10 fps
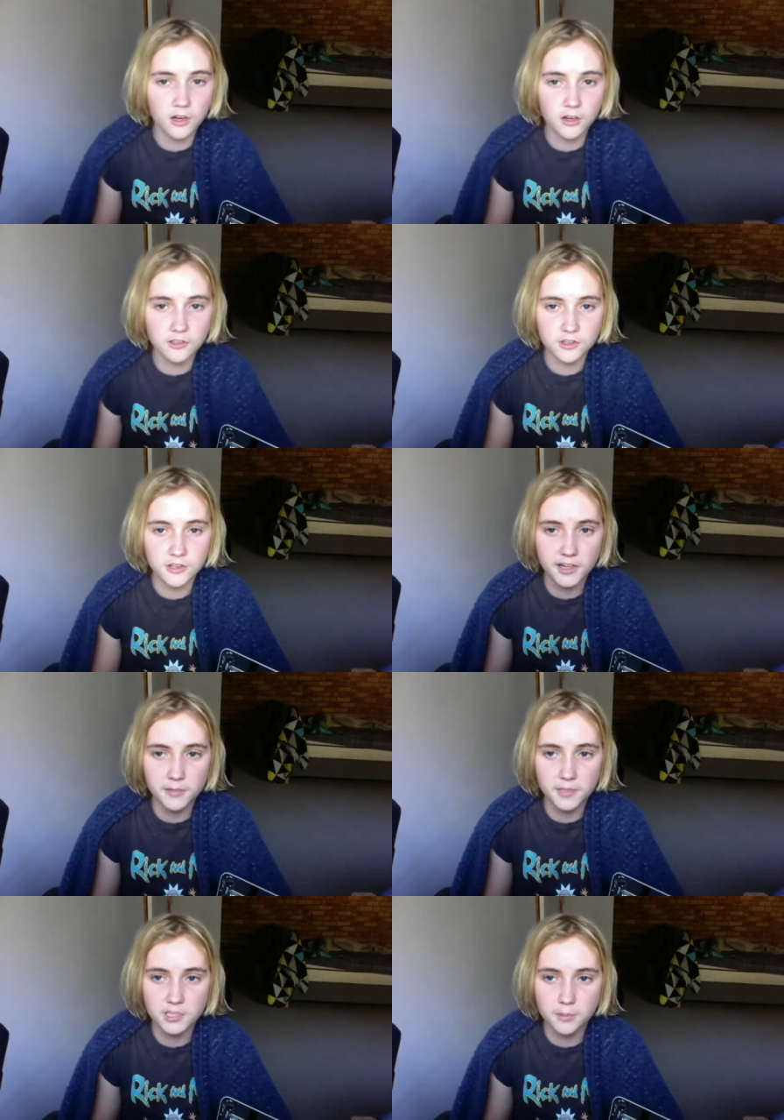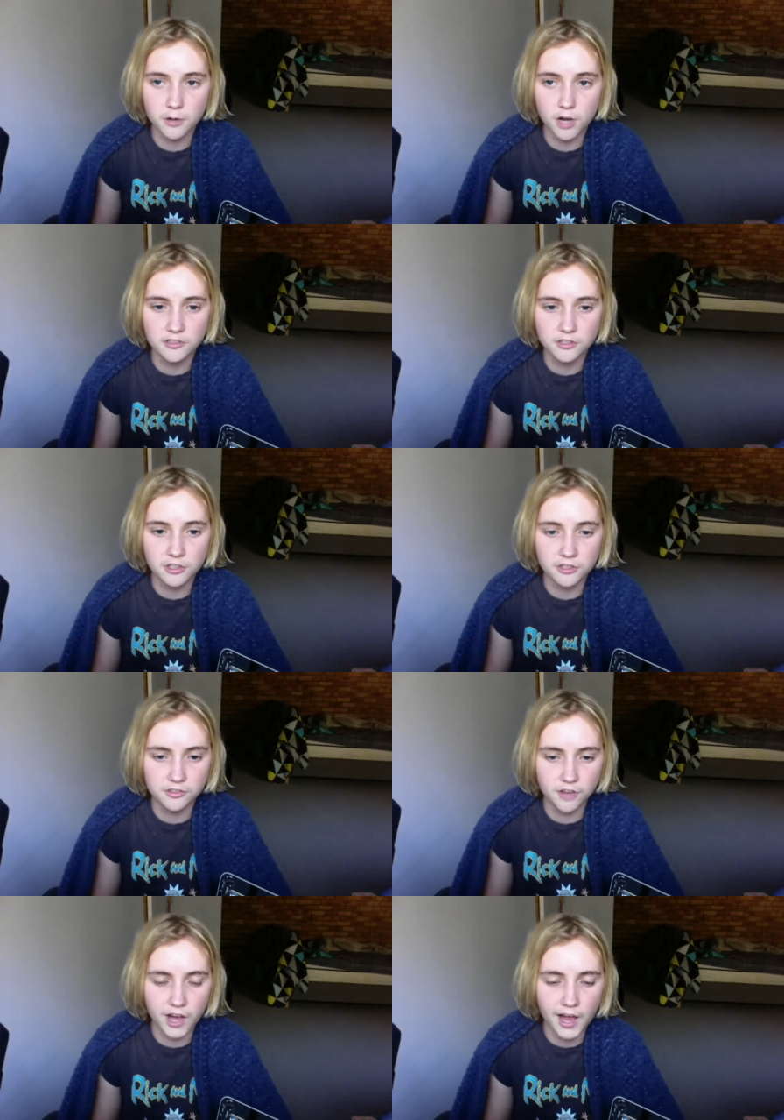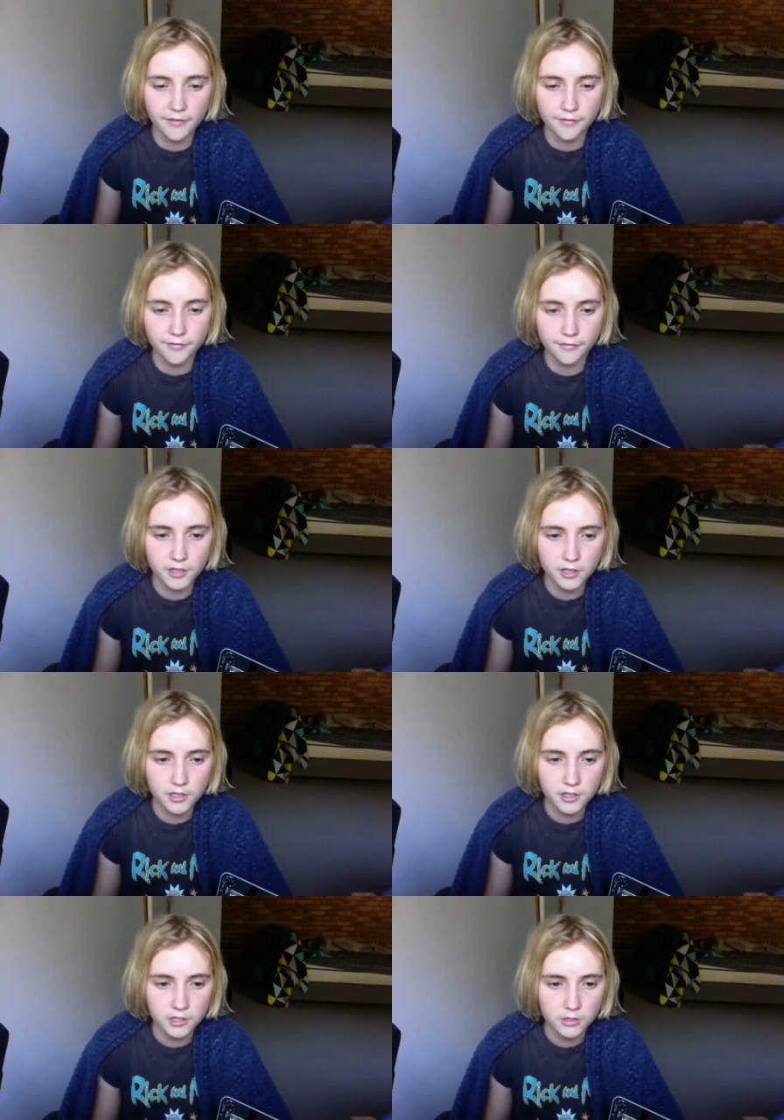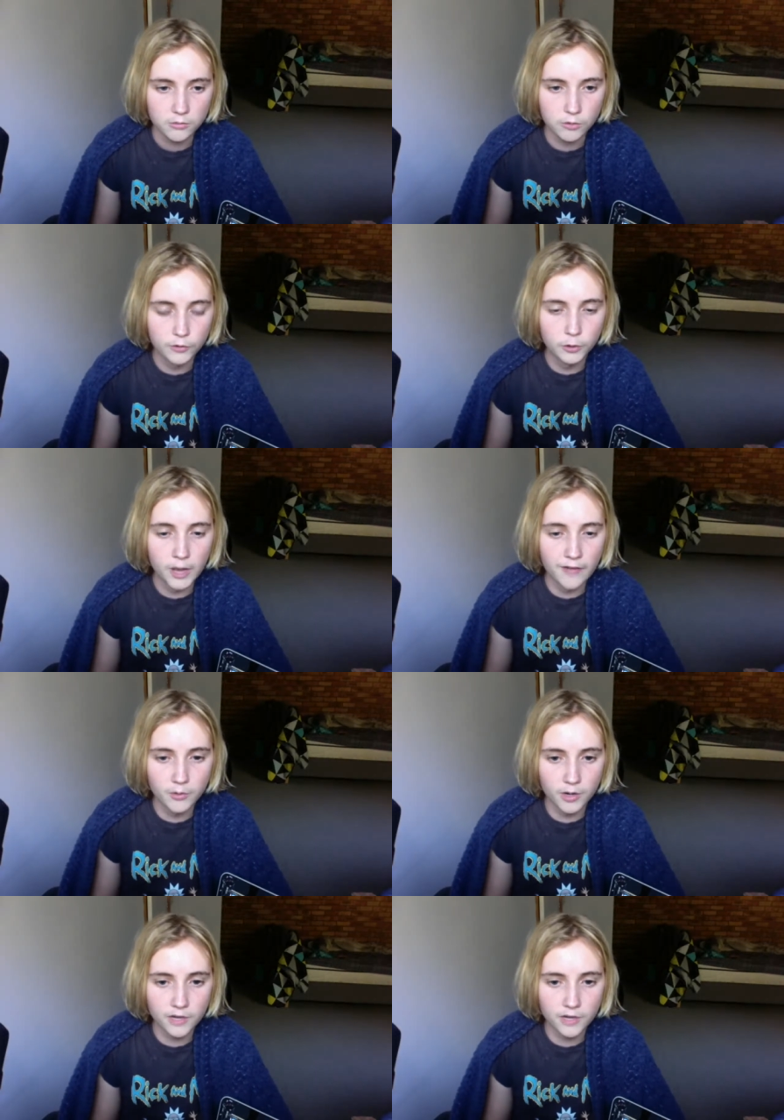So that'll be a surprise because I have reviewed every one of